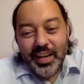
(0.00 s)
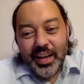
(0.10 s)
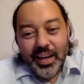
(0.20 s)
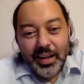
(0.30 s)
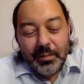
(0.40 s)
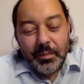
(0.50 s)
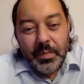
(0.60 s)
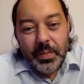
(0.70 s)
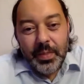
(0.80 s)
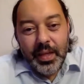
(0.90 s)

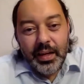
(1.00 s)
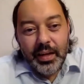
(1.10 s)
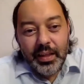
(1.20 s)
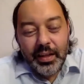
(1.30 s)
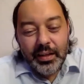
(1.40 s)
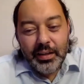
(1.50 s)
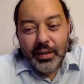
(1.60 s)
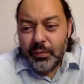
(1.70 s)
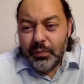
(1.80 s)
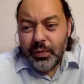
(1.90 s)
That is
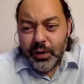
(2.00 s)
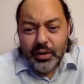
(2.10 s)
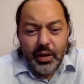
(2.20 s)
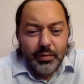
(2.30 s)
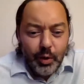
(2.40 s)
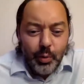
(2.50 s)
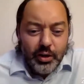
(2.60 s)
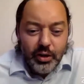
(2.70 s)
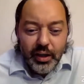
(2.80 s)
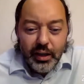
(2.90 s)
a philosophical
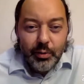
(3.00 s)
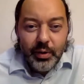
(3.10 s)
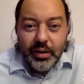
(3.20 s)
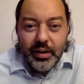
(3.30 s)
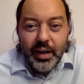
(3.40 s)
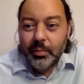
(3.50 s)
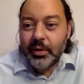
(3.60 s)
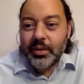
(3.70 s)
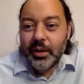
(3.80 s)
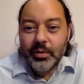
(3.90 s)
question. Can you read it again,
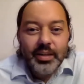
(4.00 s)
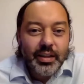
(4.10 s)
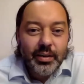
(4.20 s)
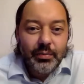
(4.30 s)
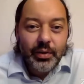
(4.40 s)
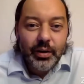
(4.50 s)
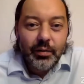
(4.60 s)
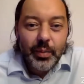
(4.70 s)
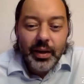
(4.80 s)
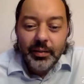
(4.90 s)
because I don't see it in front of me?